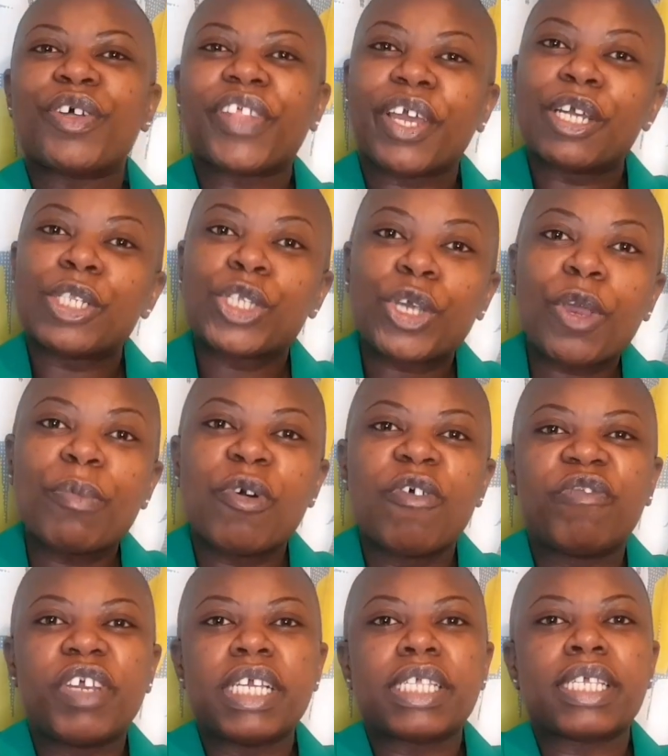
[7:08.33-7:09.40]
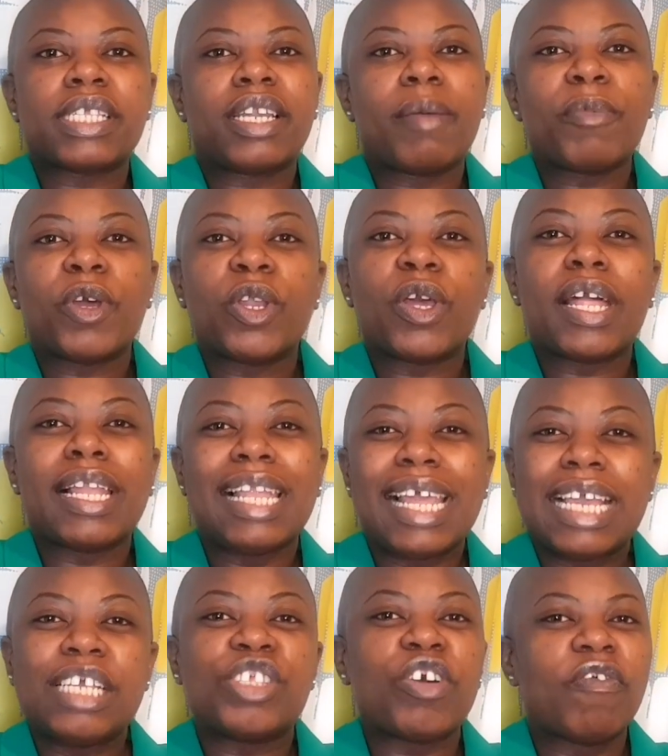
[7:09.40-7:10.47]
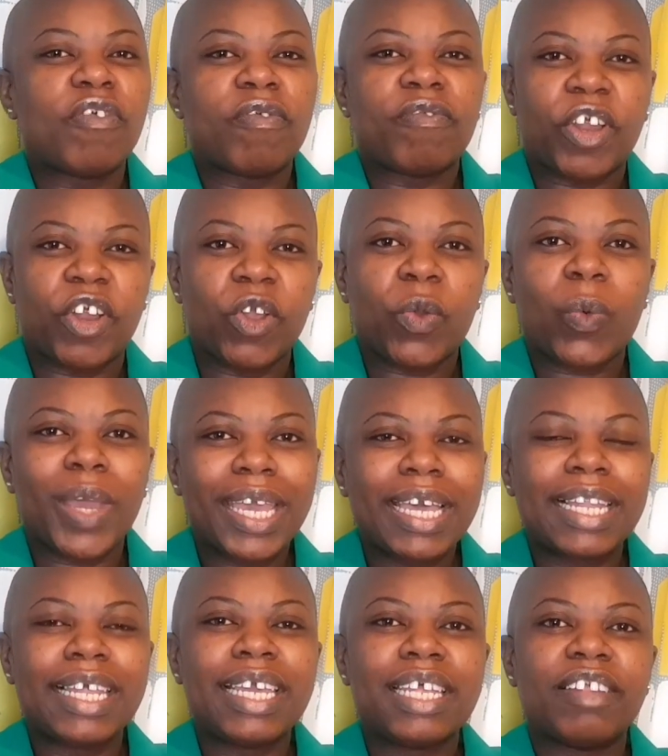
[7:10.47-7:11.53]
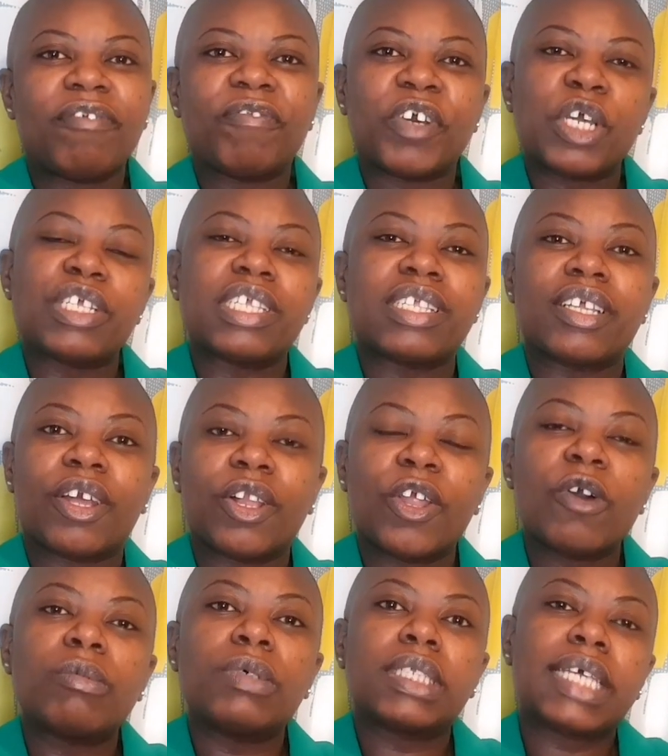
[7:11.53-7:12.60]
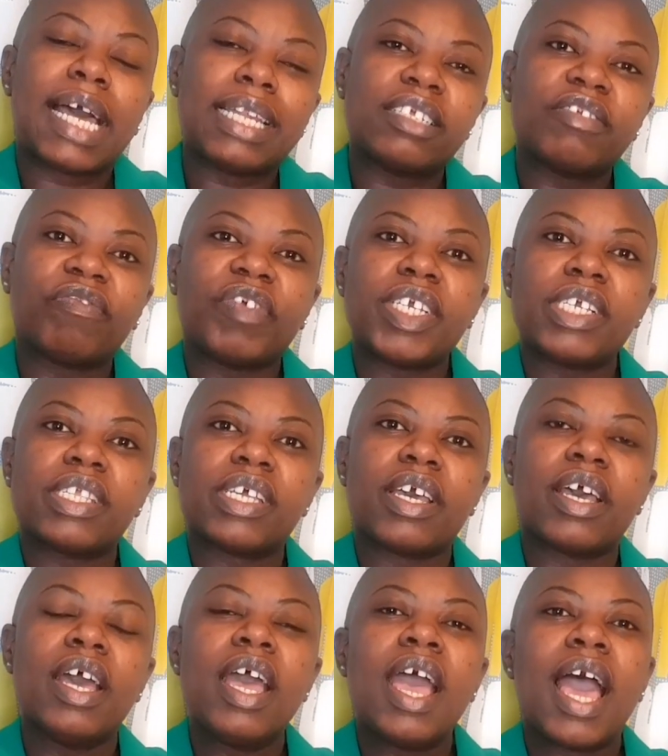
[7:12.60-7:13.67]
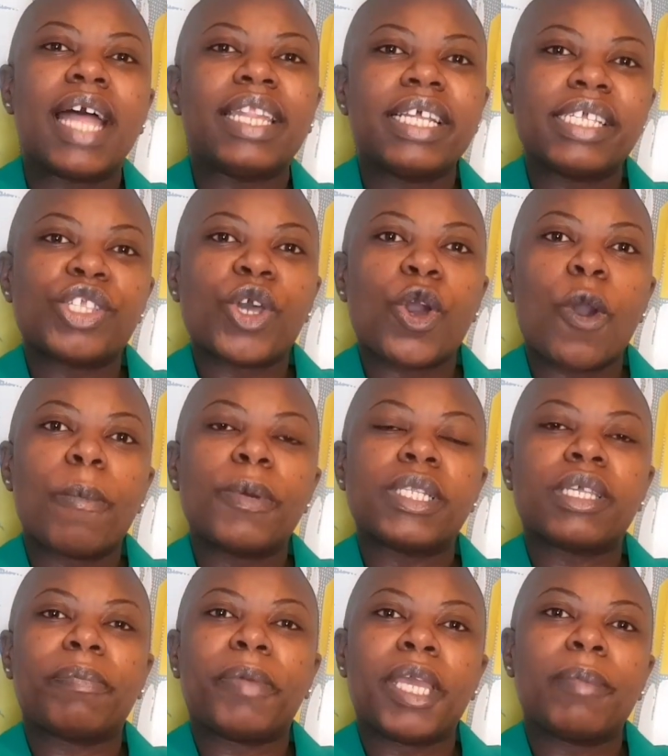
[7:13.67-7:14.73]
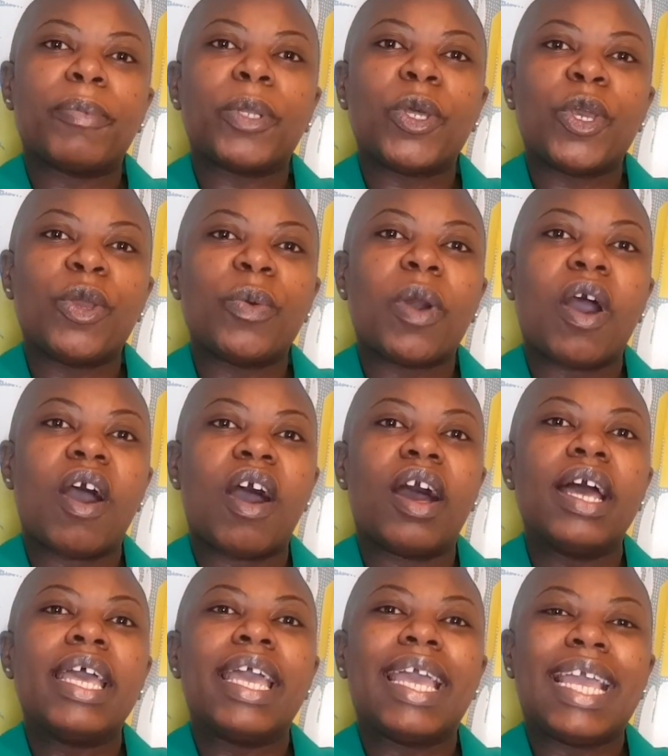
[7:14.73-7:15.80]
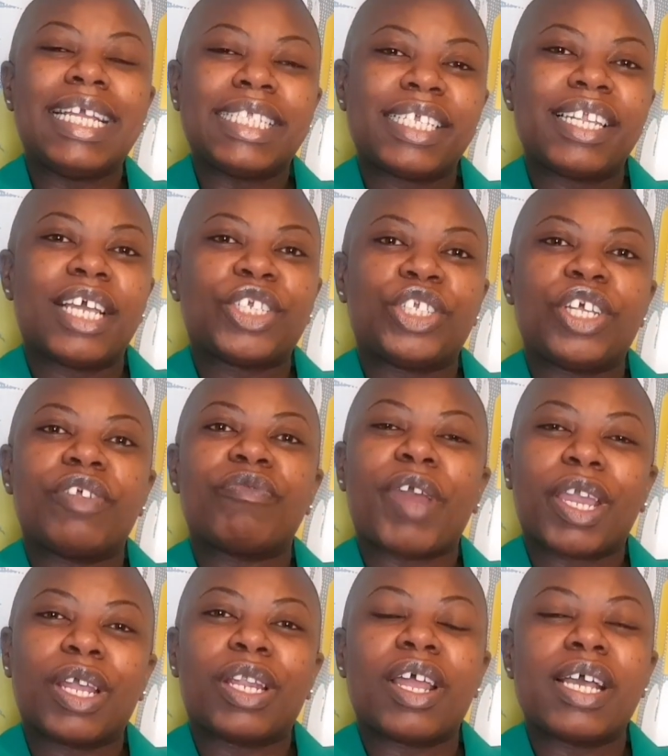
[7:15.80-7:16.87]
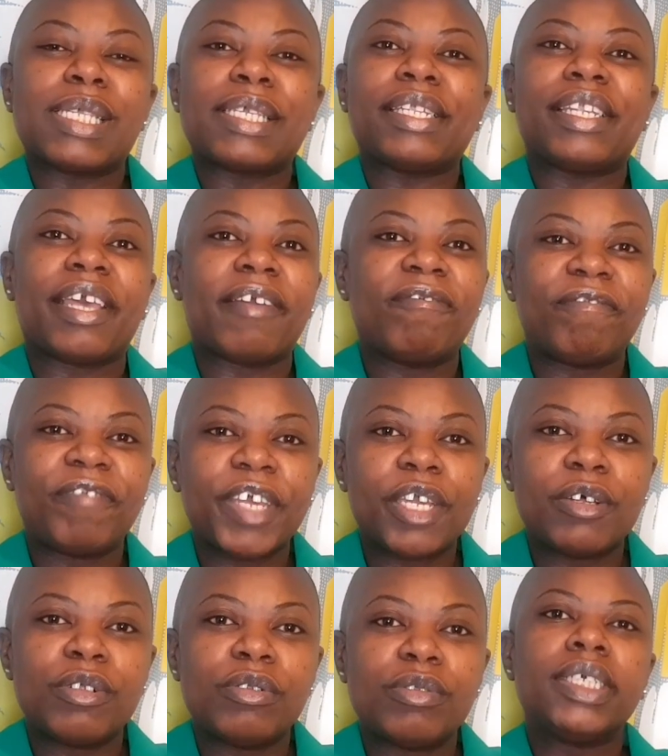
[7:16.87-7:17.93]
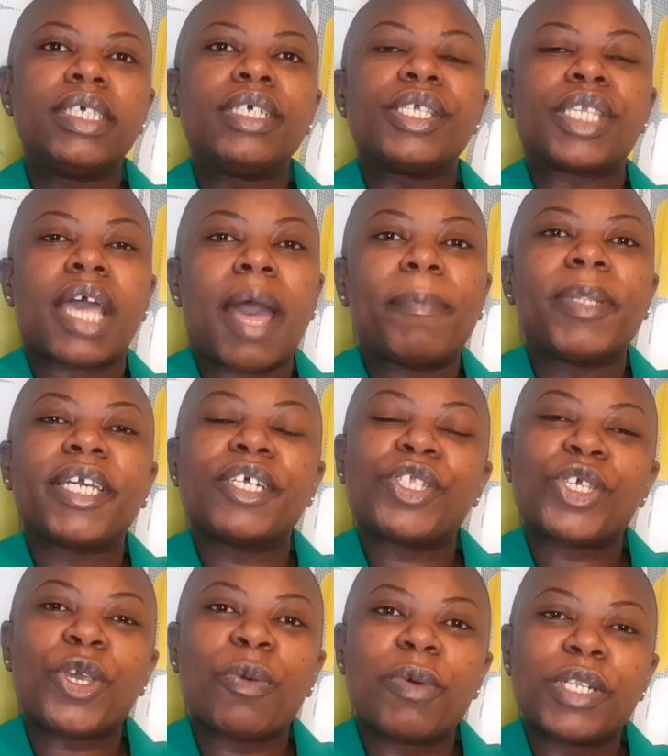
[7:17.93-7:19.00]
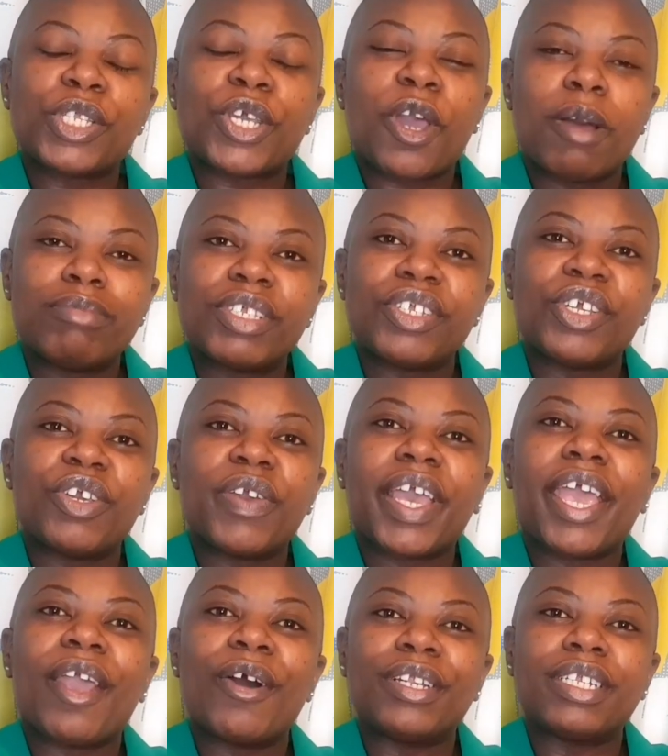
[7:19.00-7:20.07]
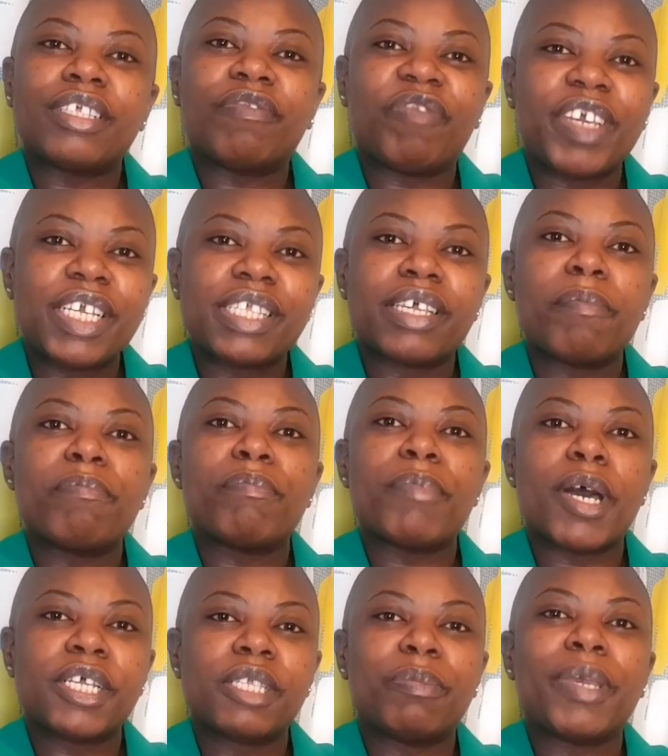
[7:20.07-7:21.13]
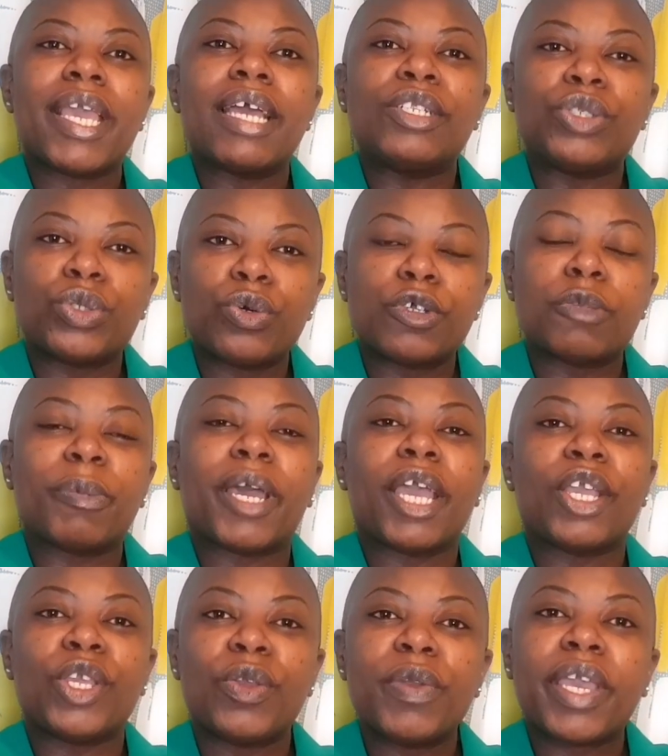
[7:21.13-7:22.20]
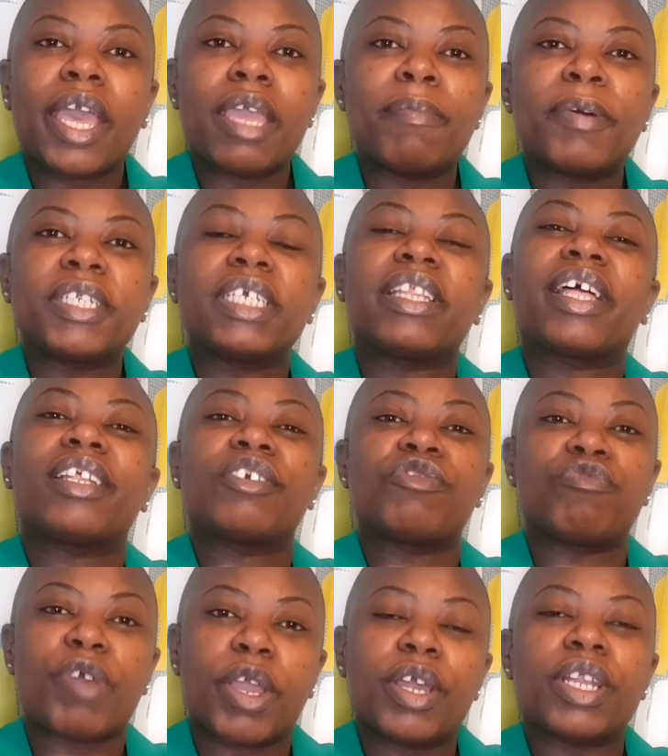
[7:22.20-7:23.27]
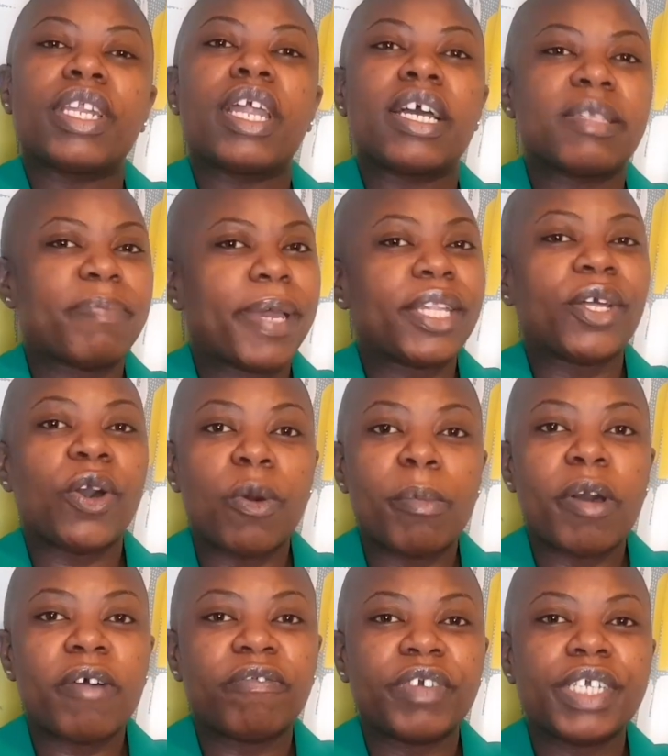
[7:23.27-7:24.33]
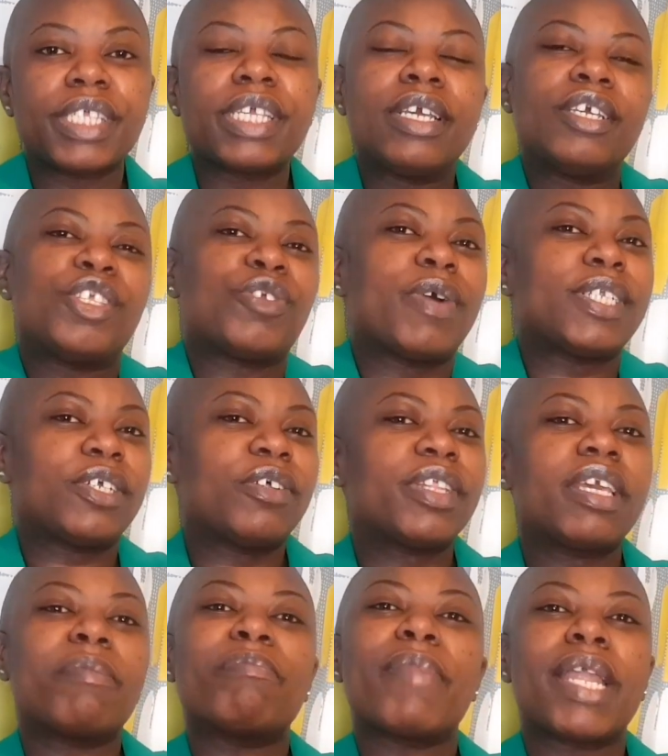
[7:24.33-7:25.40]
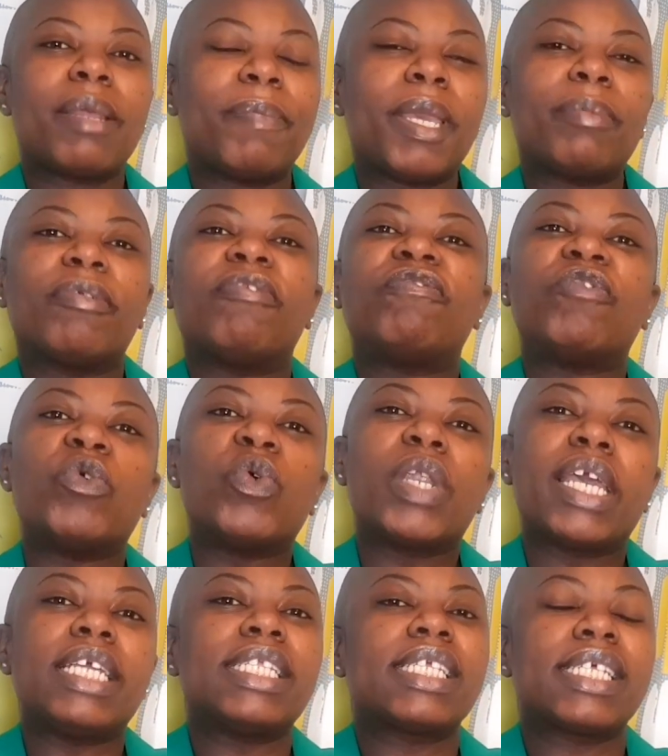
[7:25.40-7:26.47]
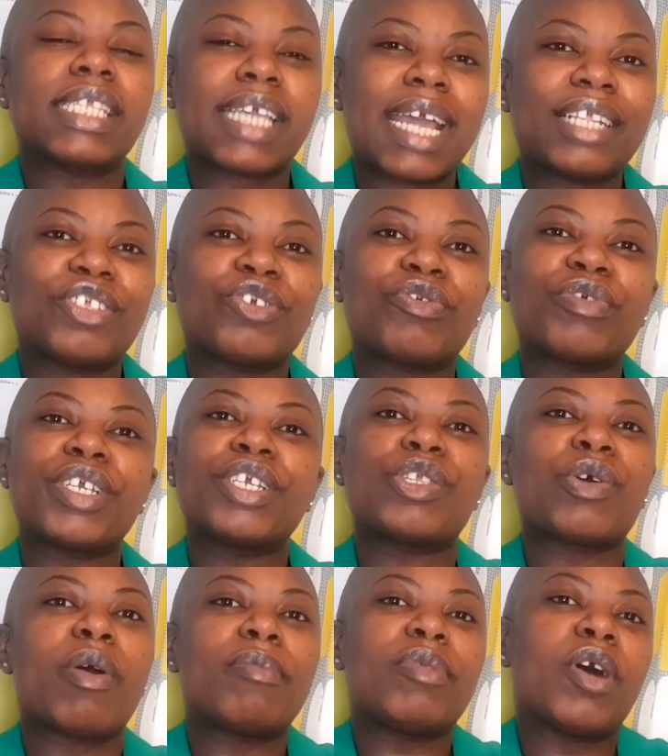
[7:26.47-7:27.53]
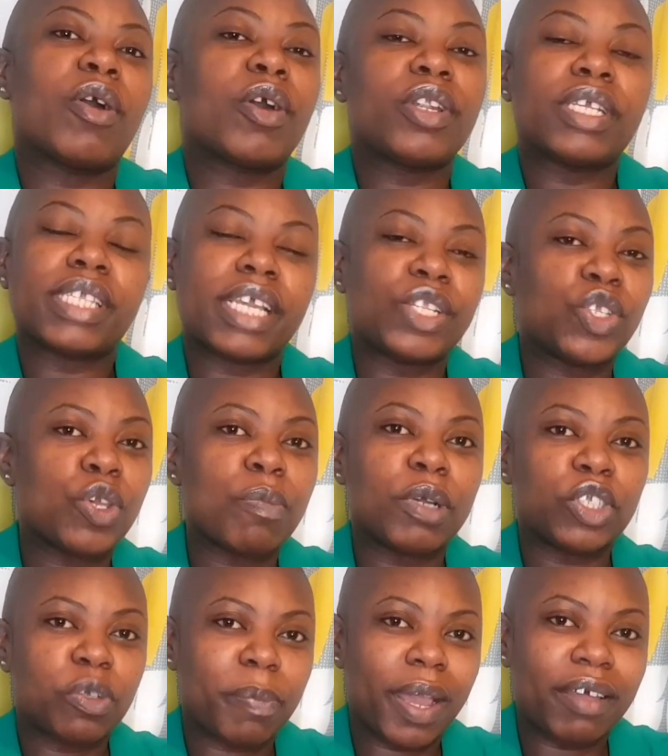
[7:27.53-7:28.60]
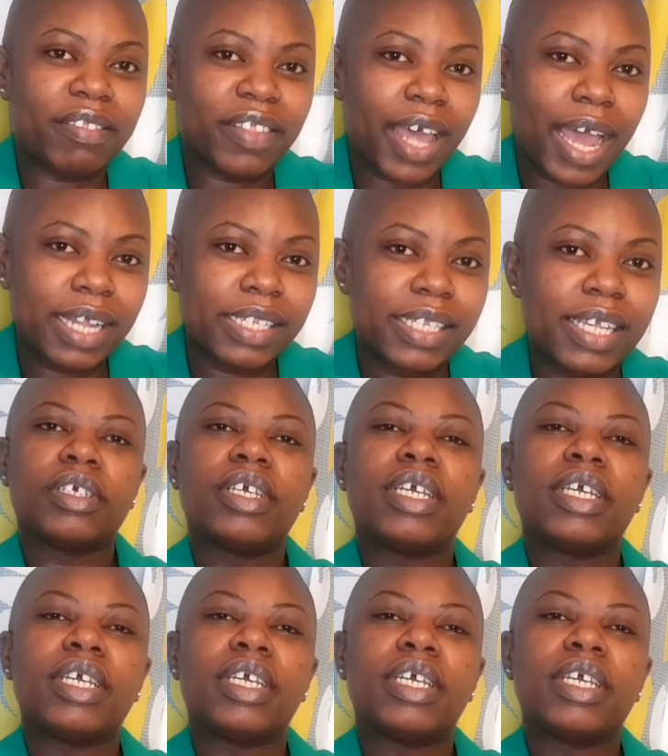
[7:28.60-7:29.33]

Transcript: there are two more visas that I'm going to glaze over very quickly. The first is a Global Talents visa, and this is open to people who are internationally recognised in their field. So applicants who want to come to the UK on this visa must be endorsed by a UK body that is recognised by the Home Office. So I don't think many people fall into this category, so I'm not going to say too much about that.